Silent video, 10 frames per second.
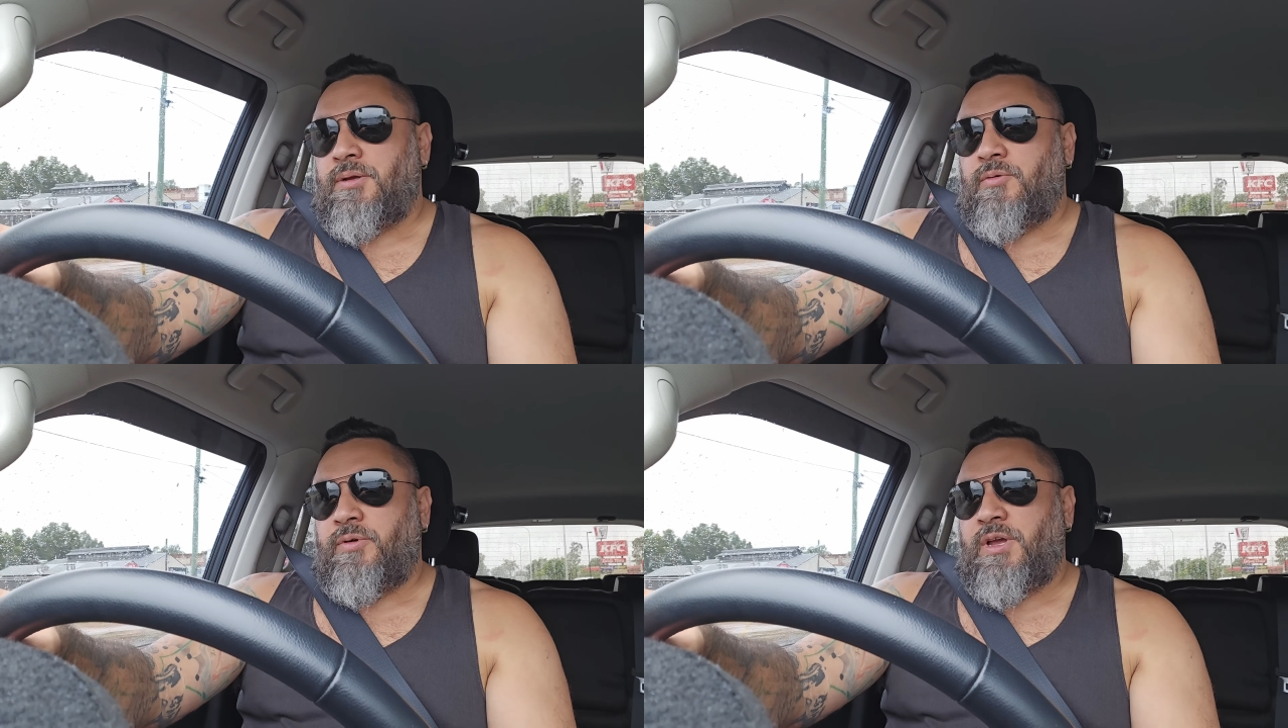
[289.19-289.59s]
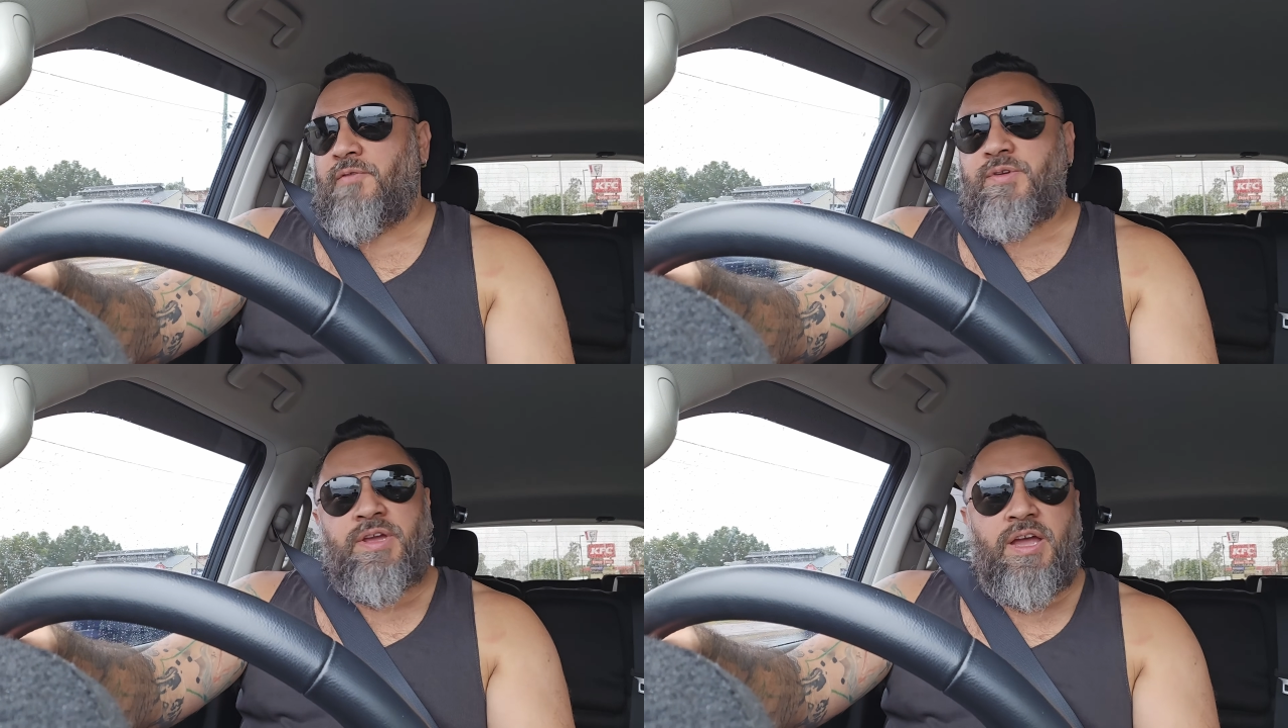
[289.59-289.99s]
We
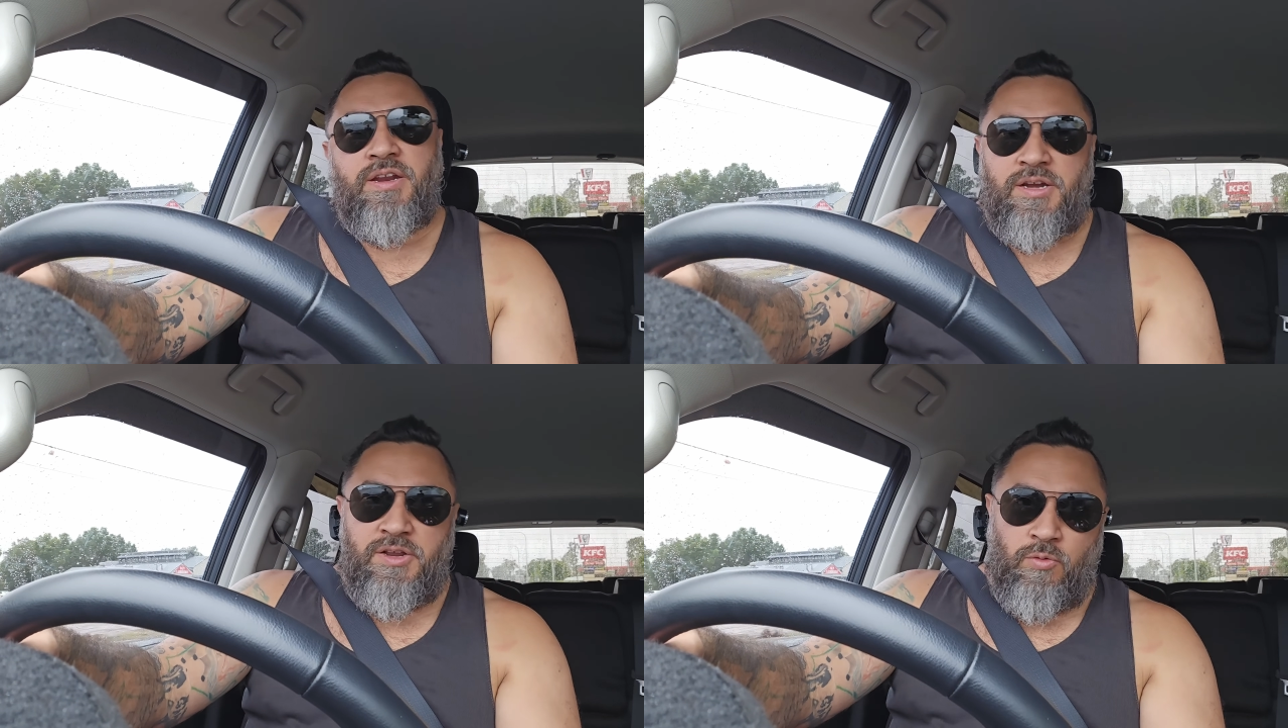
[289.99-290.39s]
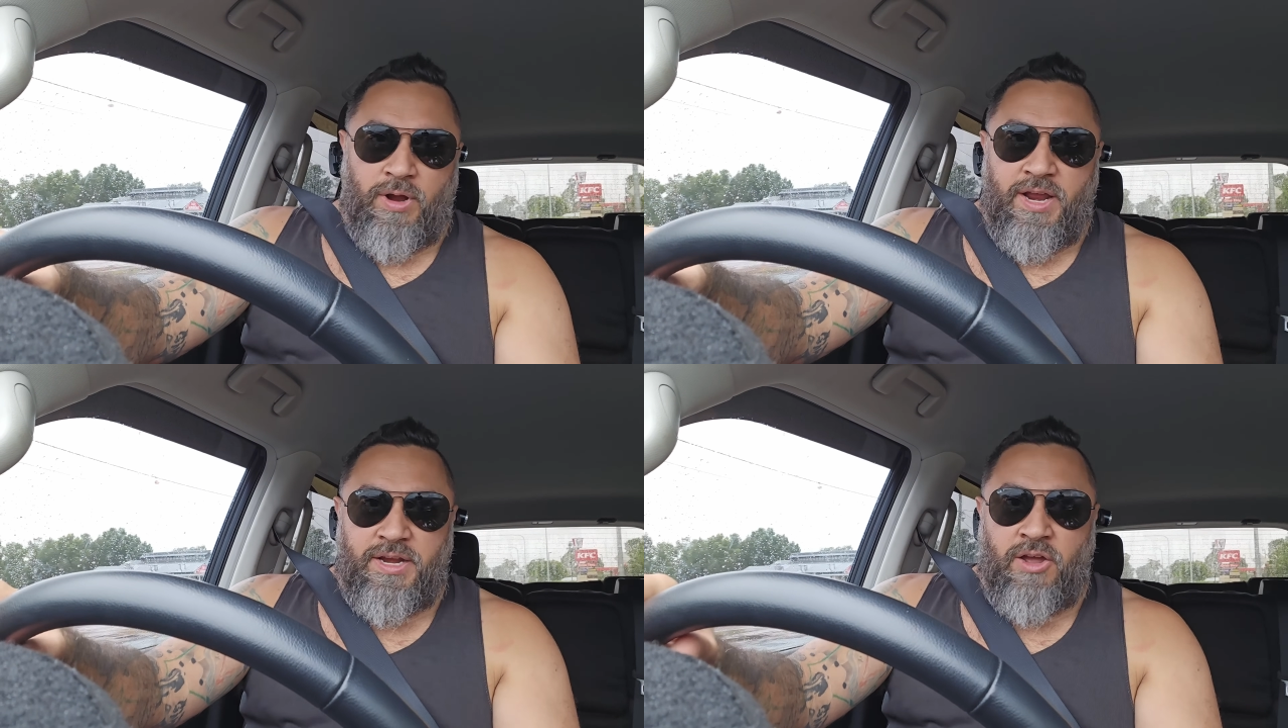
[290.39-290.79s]
haven't had any
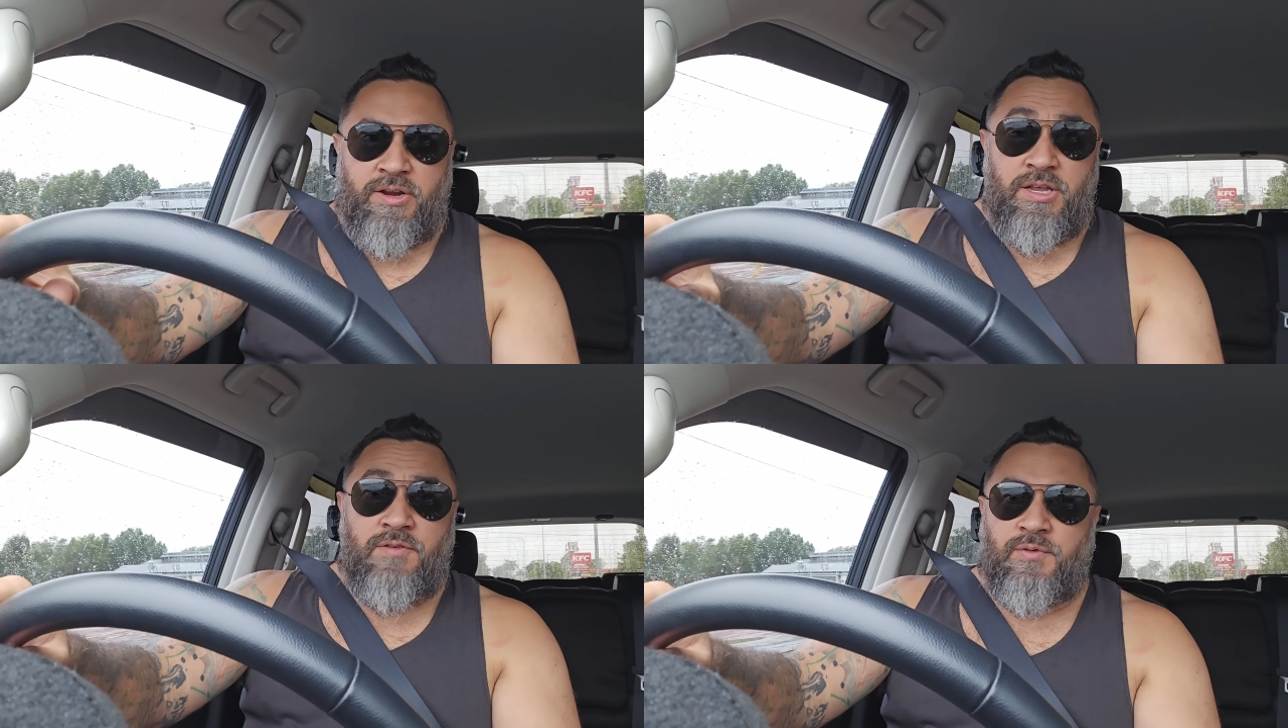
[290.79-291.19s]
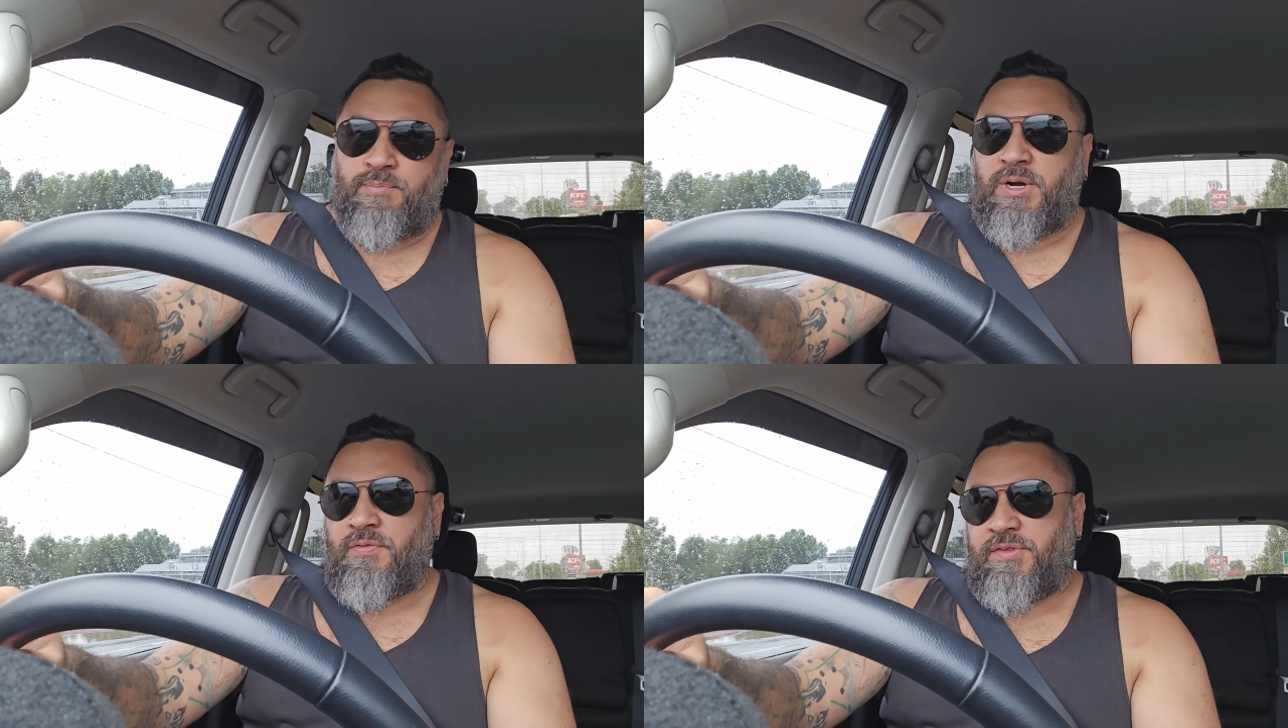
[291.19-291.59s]
rain out here for
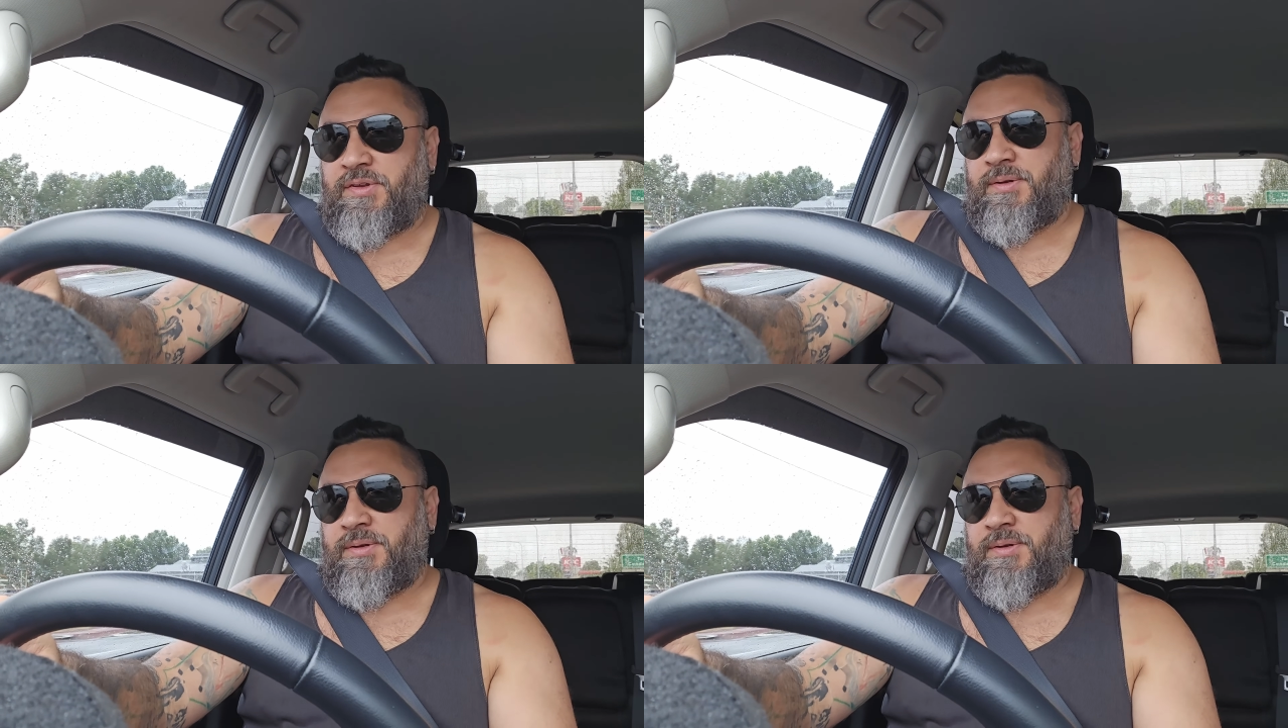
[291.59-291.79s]
months.